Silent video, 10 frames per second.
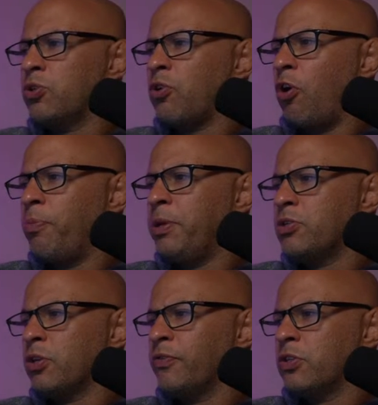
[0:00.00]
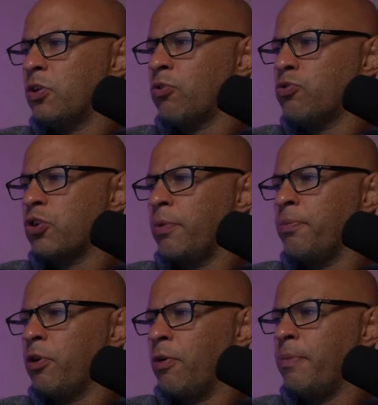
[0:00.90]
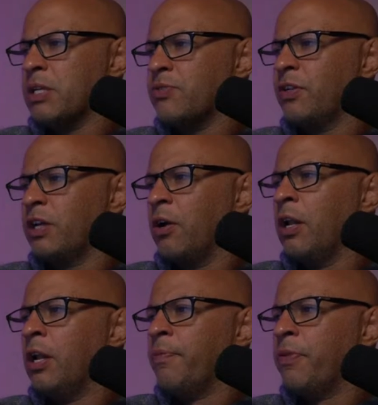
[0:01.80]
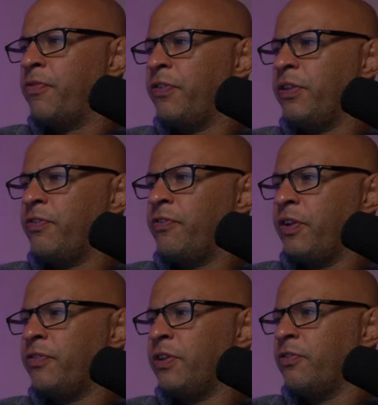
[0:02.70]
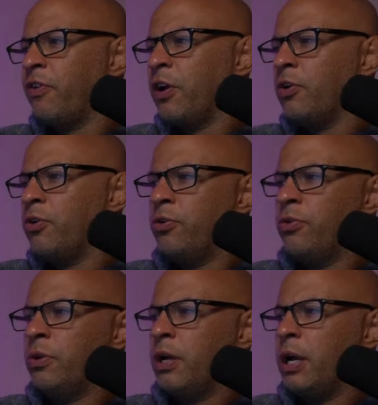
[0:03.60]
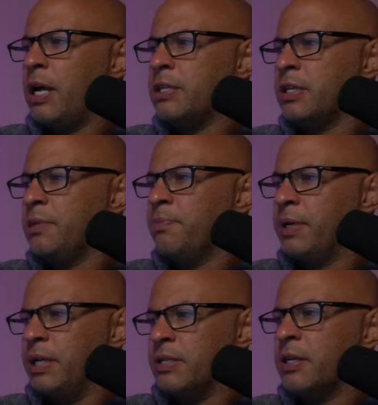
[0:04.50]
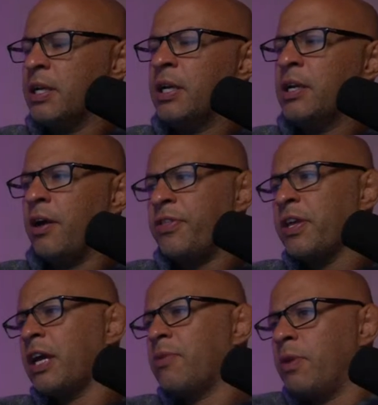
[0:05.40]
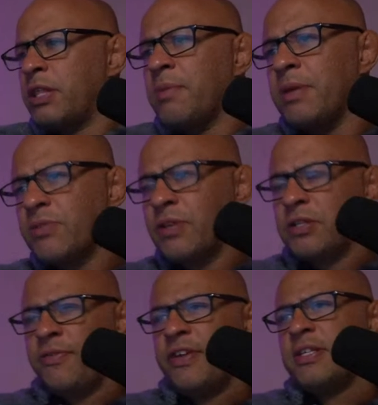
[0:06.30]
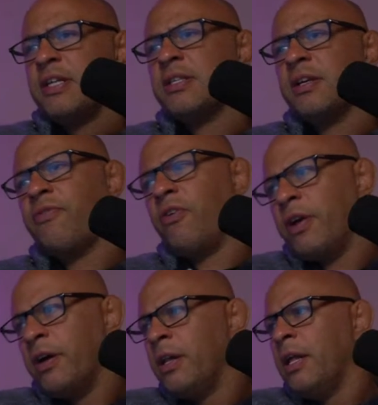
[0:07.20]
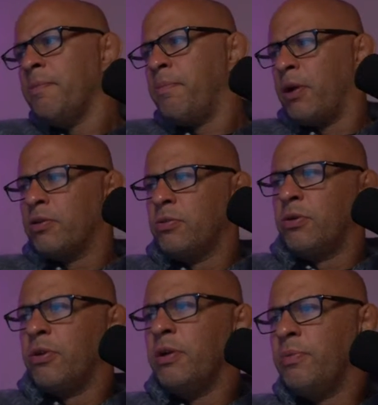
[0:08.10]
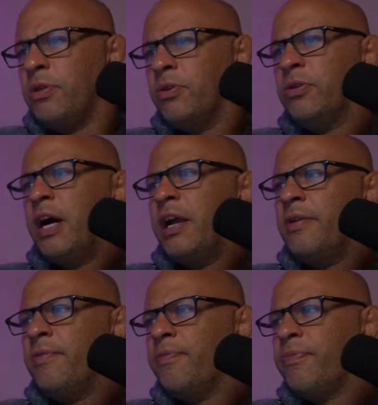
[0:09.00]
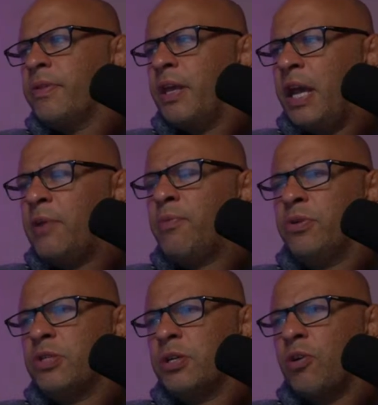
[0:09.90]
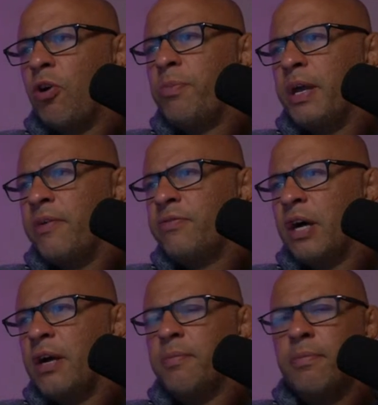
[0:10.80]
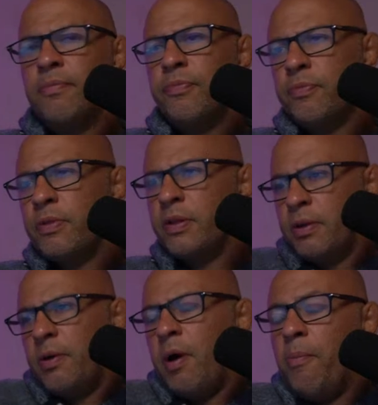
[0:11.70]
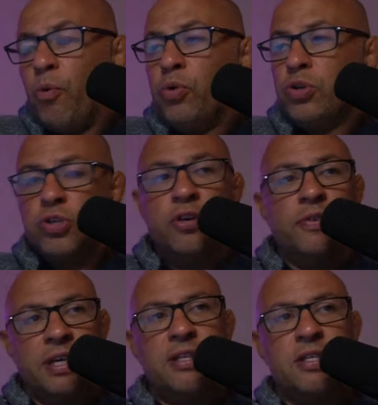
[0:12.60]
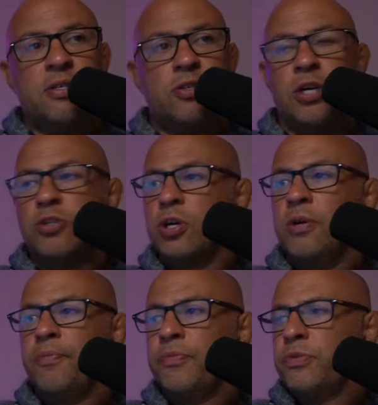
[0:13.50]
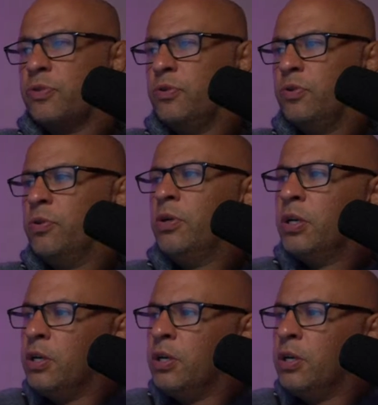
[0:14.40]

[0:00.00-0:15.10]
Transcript: or Colby deserve the title shot, not Masvidal, the 50-50 fighter who has he beat. Now, I think Masvidal's a fantastic fighter, but I do agree with you that Edwards and Colby are more deserving at this juncture to